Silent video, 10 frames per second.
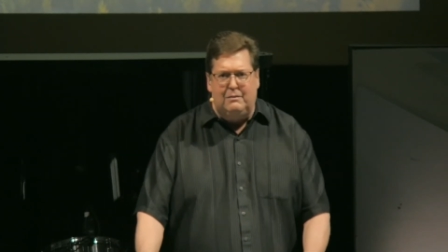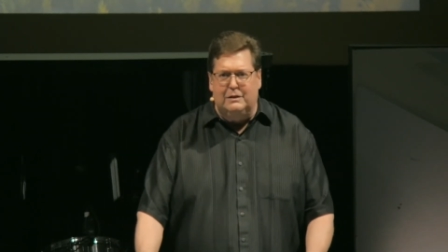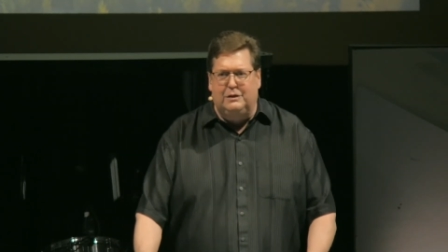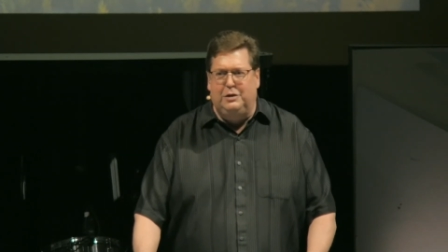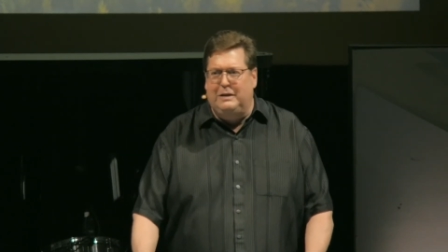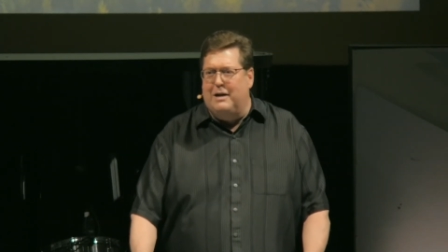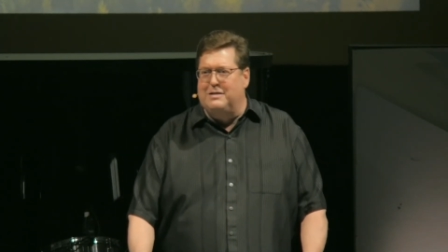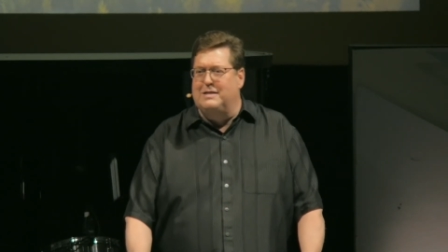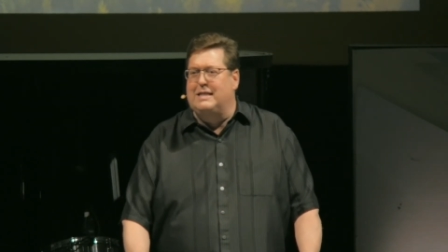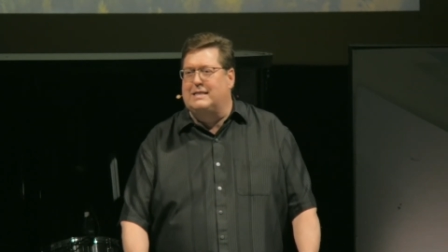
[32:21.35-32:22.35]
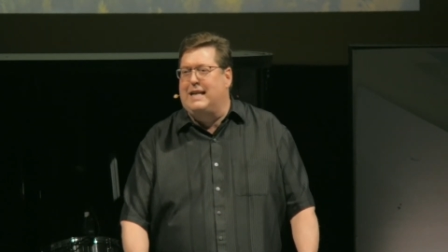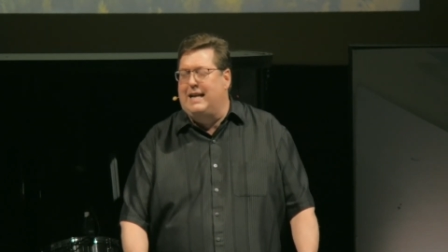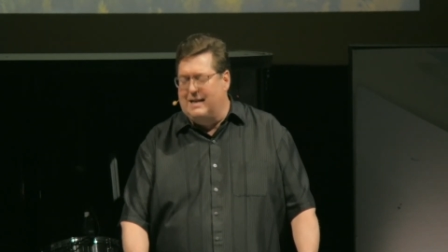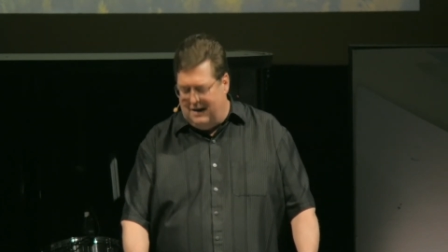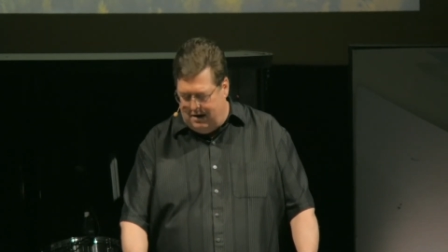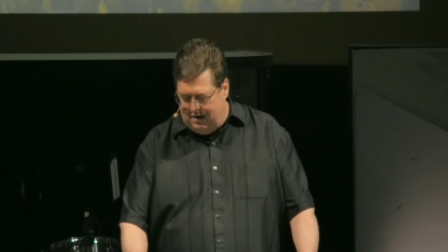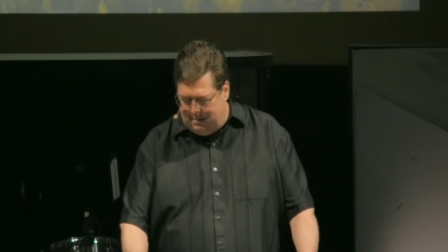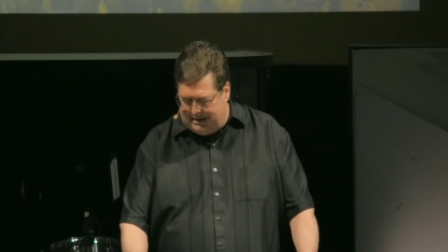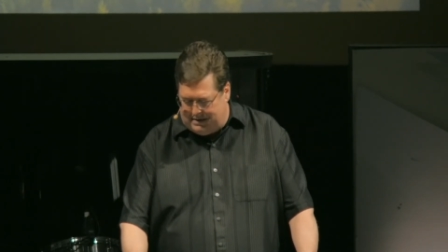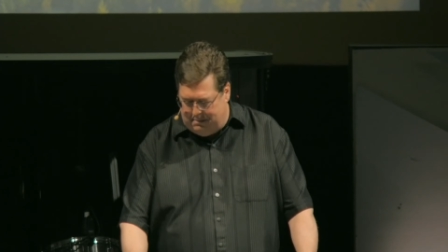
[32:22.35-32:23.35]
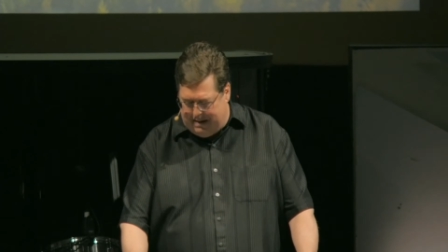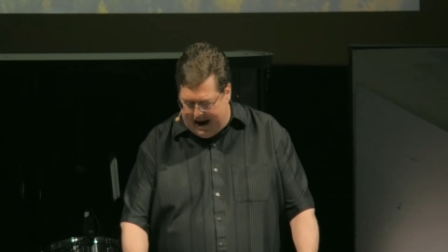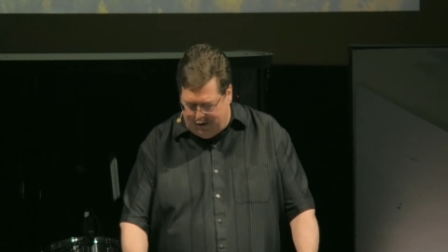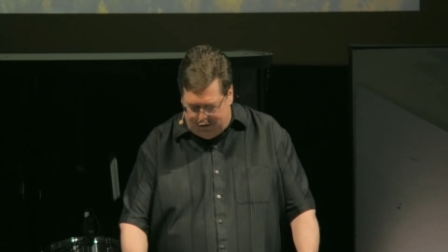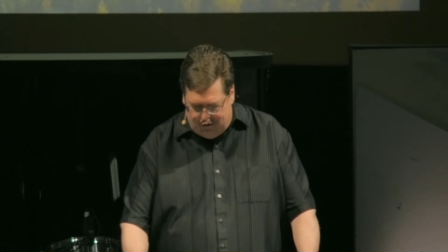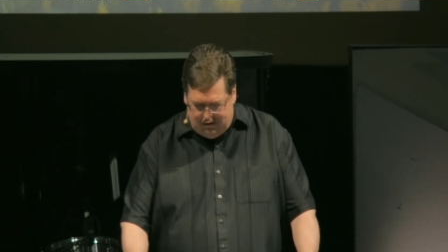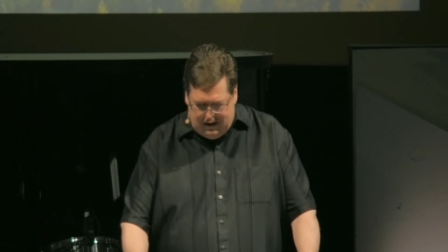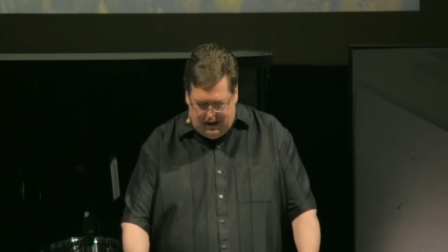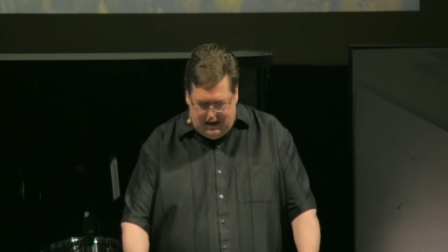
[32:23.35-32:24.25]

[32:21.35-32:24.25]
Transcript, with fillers: in 2016, uh, on my sabbatical,